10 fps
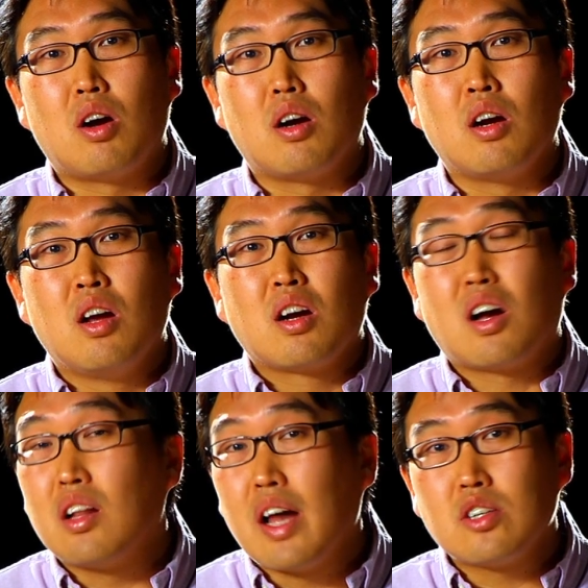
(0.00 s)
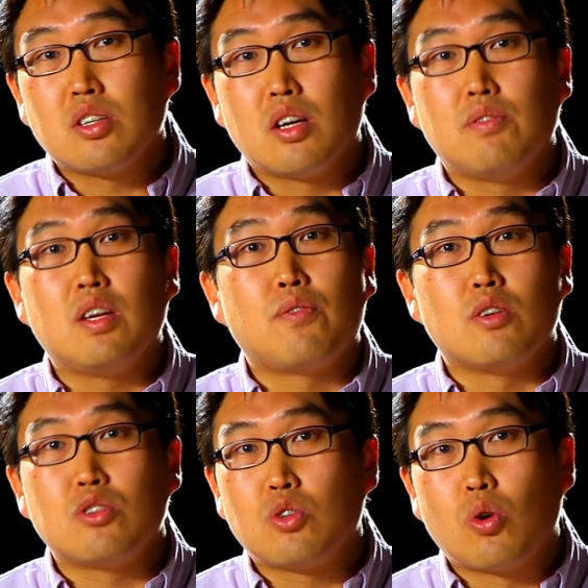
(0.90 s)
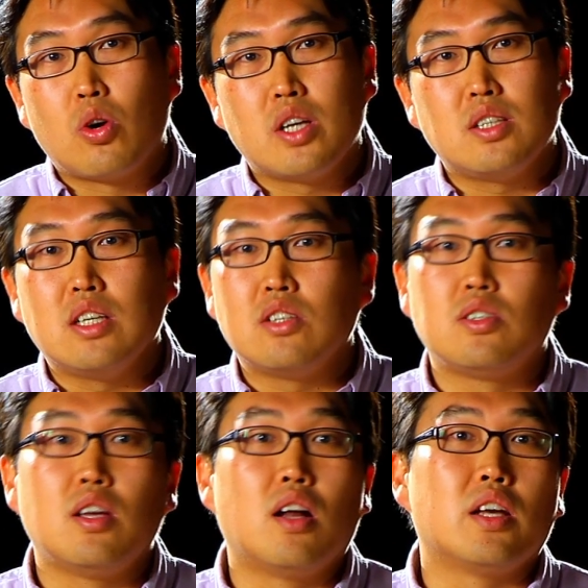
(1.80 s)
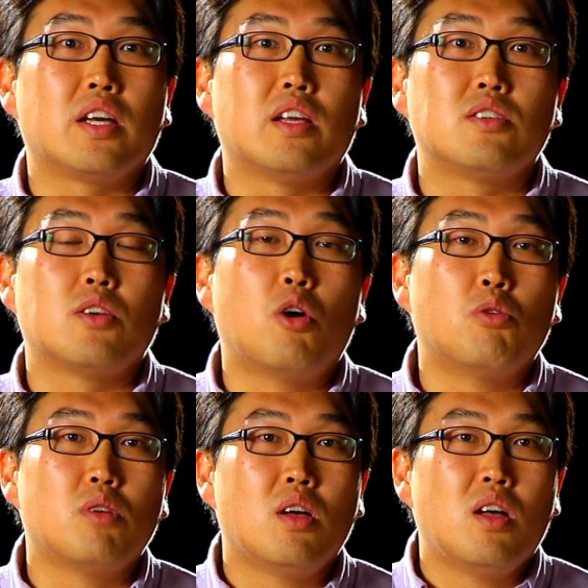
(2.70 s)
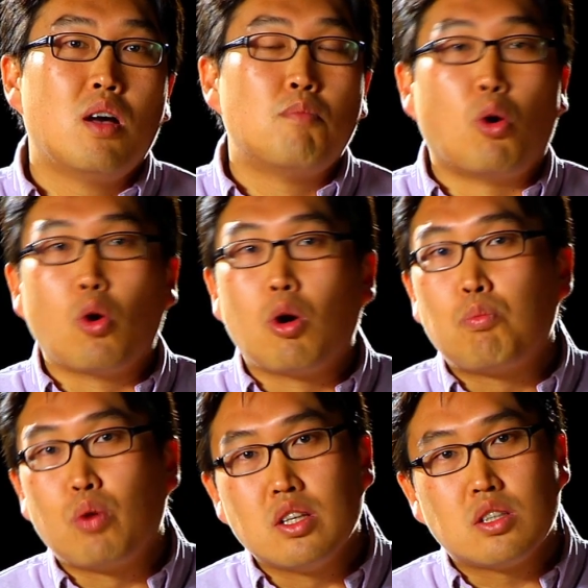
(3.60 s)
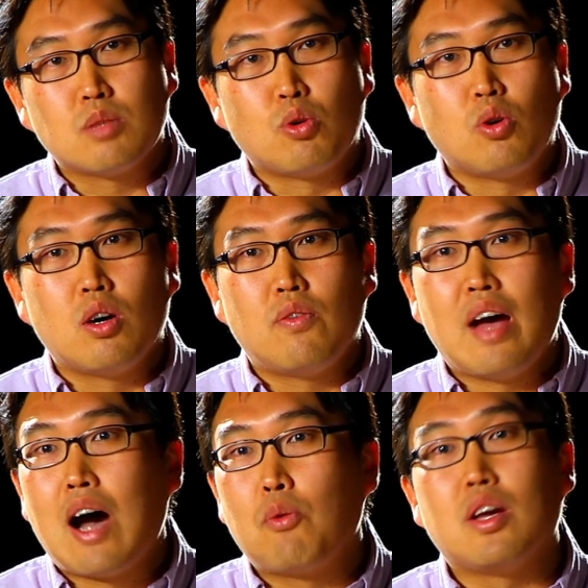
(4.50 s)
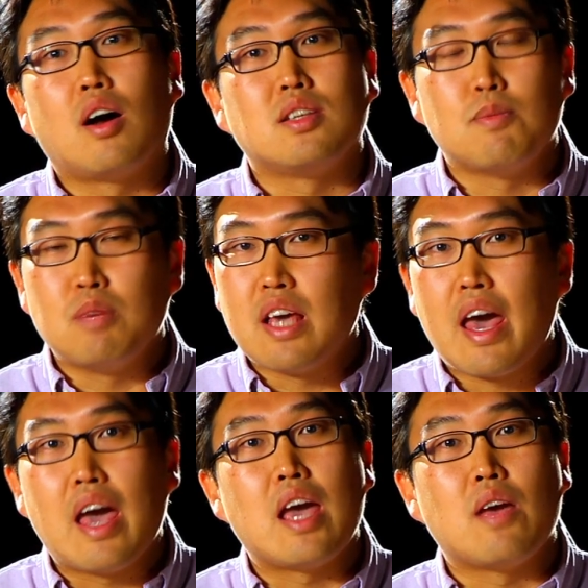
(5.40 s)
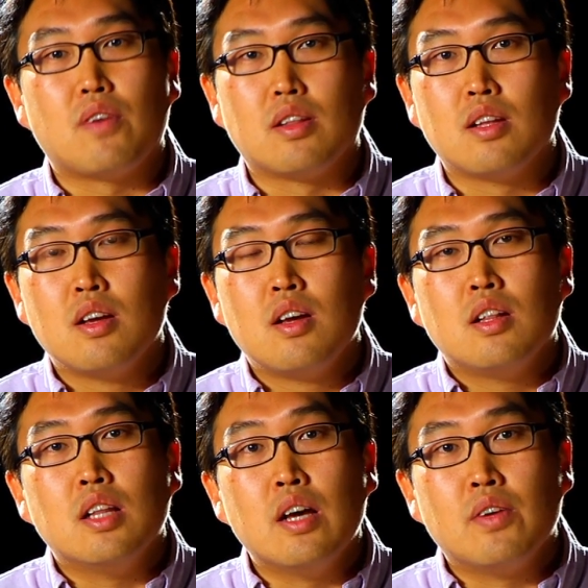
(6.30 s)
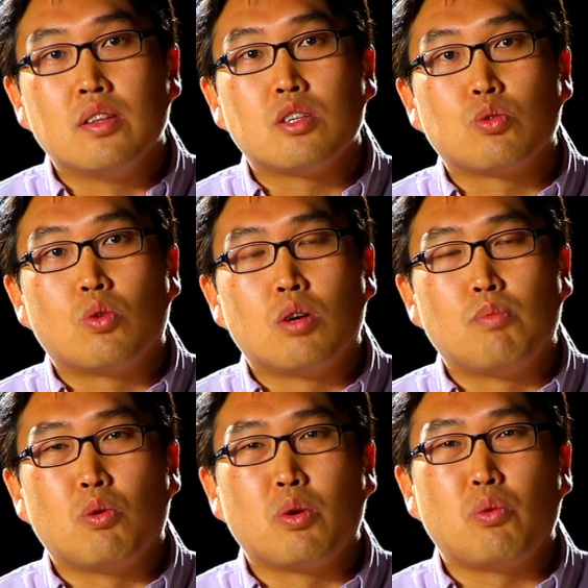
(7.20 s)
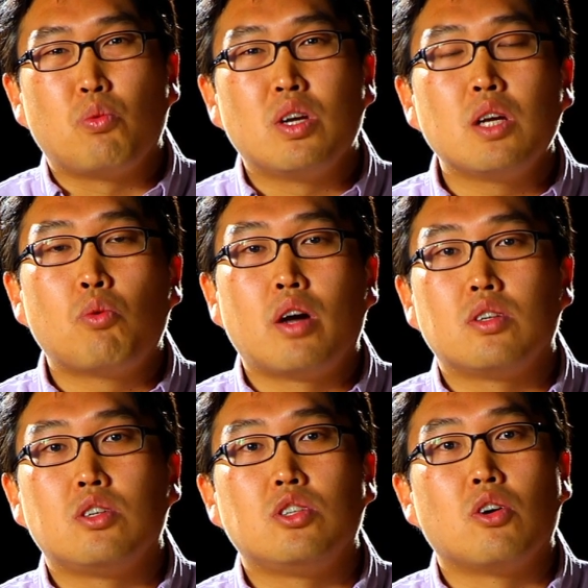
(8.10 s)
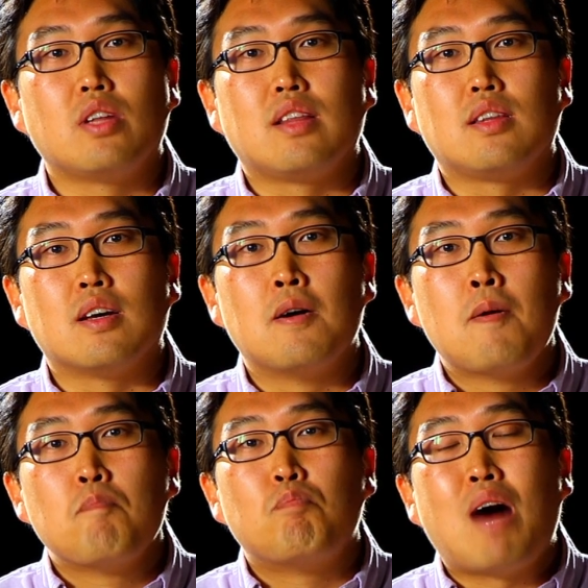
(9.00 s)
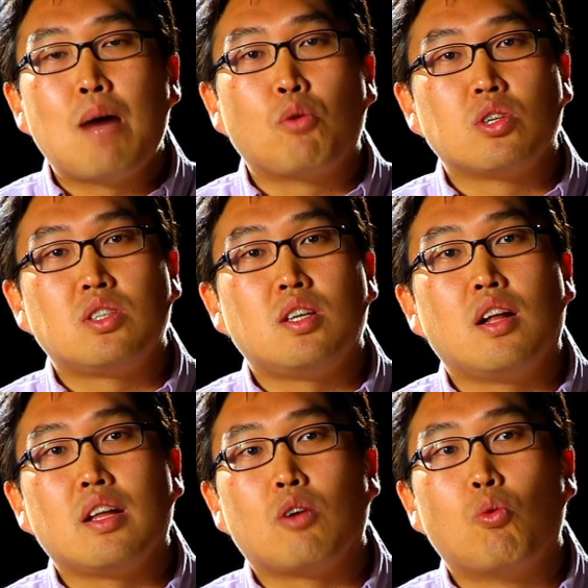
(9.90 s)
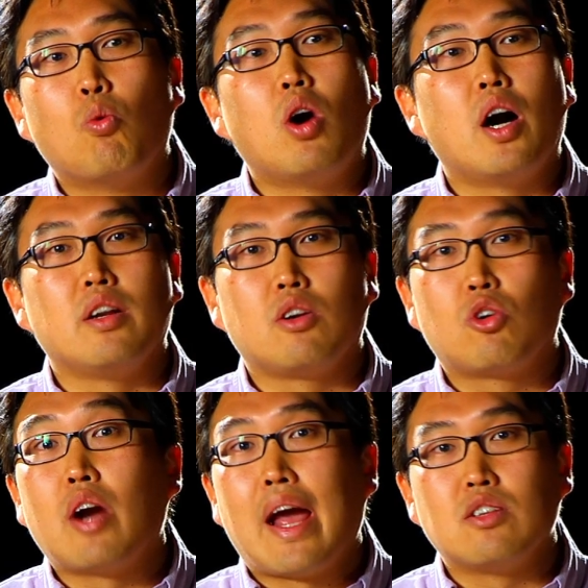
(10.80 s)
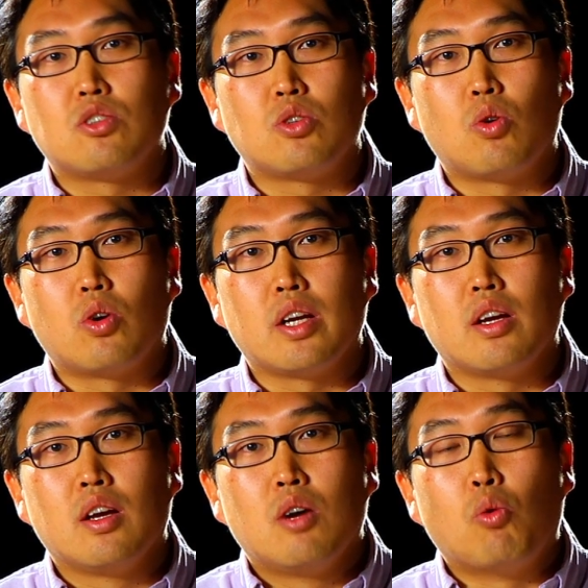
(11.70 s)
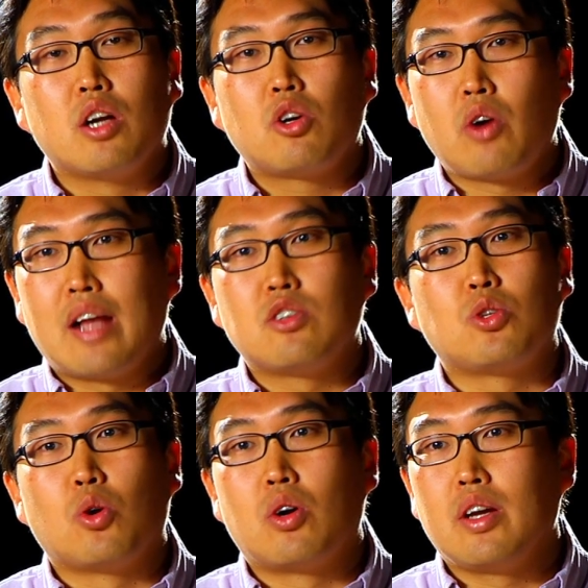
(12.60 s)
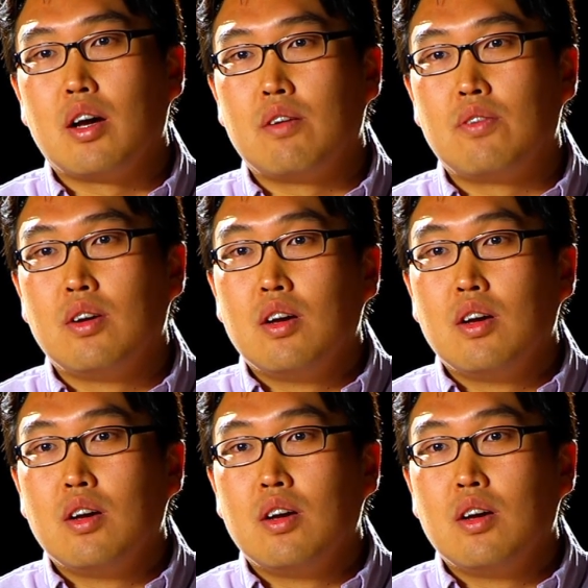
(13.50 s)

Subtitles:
are a collection of different stories, each telling its own moral principle of how we ought to behave and live in this world. But we really want to show that the Bible is telling one grand story. One grand story of